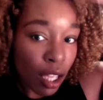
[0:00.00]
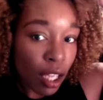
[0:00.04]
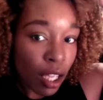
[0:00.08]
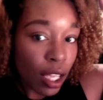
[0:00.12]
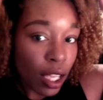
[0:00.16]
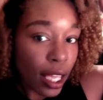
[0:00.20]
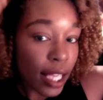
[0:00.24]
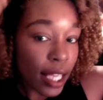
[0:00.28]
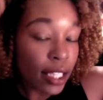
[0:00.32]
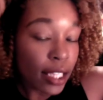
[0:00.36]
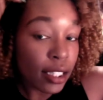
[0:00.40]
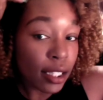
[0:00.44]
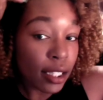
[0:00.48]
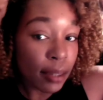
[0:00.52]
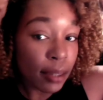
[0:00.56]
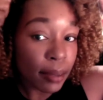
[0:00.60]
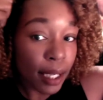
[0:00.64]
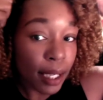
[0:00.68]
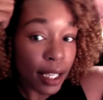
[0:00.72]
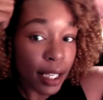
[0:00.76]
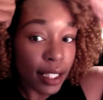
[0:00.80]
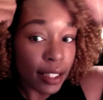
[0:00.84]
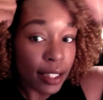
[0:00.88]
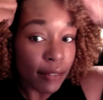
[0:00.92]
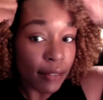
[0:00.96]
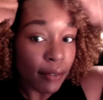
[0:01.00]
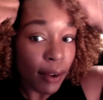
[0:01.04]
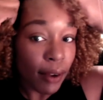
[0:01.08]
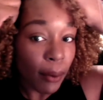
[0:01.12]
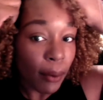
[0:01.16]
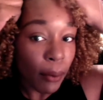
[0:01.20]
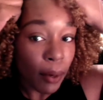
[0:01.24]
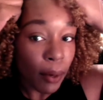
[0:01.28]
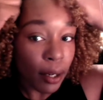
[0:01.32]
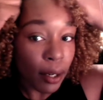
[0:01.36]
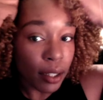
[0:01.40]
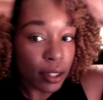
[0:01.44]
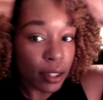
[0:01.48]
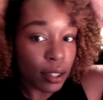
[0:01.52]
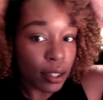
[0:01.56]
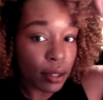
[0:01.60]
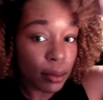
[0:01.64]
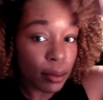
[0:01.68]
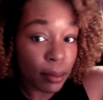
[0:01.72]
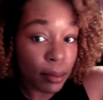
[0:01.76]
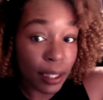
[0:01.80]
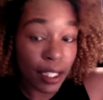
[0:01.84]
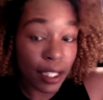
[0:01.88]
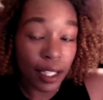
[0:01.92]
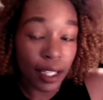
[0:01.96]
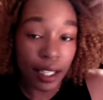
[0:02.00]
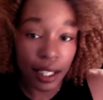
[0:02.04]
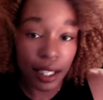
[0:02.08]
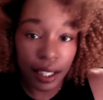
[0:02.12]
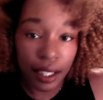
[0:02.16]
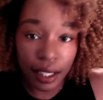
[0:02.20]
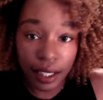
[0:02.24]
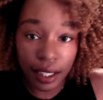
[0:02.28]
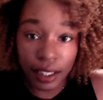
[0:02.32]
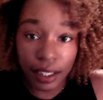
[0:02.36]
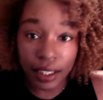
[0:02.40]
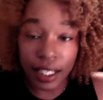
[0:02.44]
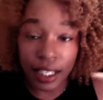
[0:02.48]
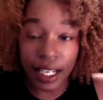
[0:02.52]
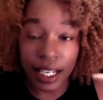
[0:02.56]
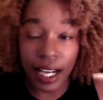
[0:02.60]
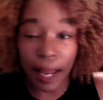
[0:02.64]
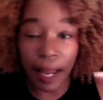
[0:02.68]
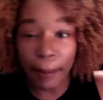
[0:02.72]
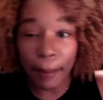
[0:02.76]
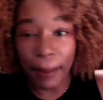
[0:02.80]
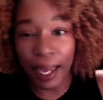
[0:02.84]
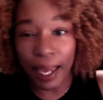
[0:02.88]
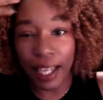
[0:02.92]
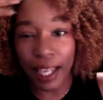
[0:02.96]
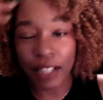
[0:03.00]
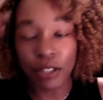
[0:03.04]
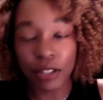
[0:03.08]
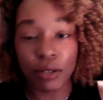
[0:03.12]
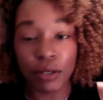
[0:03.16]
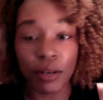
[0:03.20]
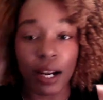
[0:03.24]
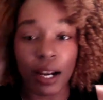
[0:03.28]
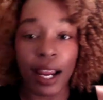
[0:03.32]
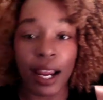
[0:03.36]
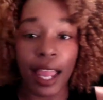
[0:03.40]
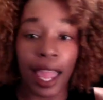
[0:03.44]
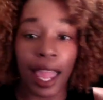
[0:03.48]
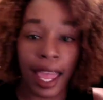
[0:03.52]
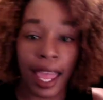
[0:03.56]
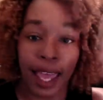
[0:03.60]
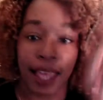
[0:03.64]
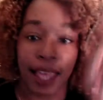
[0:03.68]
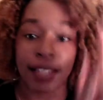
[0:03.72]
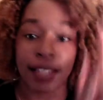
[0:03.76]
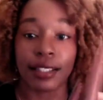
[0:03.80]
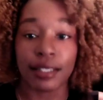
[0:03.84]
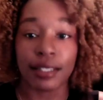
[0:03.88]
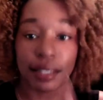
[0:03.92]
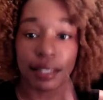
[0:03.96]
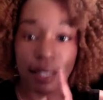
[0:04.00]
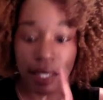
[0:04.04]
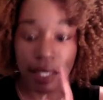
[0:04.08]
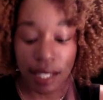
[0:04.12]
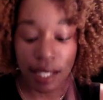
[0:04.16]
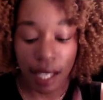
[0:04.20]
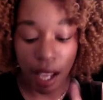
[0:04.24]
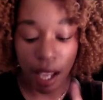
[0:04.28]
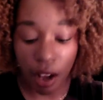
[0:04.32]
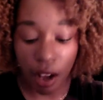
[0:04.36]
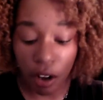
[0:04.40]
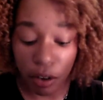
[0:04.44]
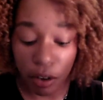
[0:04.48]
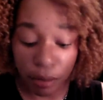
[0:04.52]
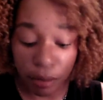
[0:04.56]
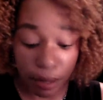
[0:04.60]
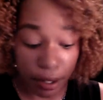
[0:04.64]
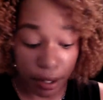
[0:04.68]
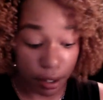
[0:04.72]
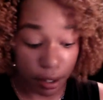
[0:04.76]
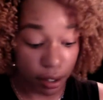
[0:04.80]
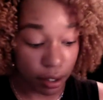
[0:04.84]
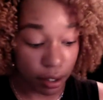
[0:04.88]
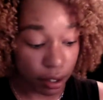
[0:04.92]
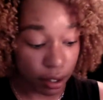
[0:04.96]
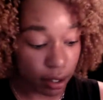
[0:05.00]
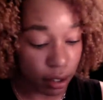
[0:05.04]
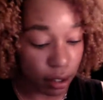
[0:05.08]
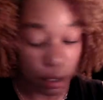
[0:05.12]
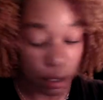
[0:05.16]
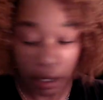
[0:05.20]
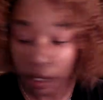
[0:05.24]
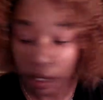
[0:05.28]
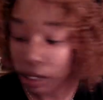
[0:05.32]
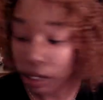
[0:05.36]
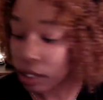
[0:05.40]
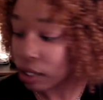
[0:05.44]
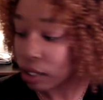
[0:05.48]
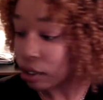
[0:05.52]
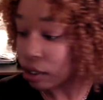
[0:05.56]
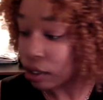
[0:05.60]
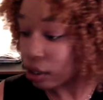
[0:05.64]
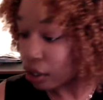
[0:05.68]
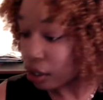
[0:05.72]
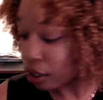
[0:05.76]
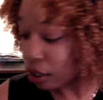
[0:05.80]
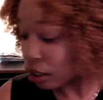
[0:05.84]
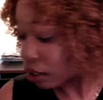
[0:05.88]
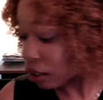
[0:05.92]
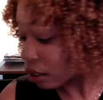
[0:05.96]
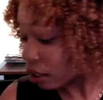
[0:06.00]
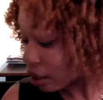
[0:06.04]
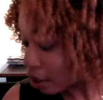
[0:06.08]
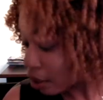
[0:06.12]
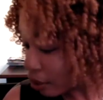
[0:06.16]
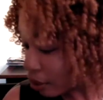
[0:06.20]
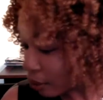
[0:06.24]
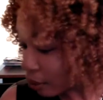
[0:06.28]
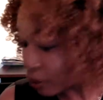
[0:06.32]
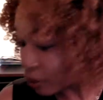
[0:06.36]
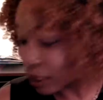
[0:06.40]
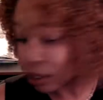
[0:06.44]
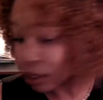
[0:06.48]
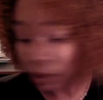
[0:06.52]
And some days if I want to, because, and I made sure I asked homegirl, look, when you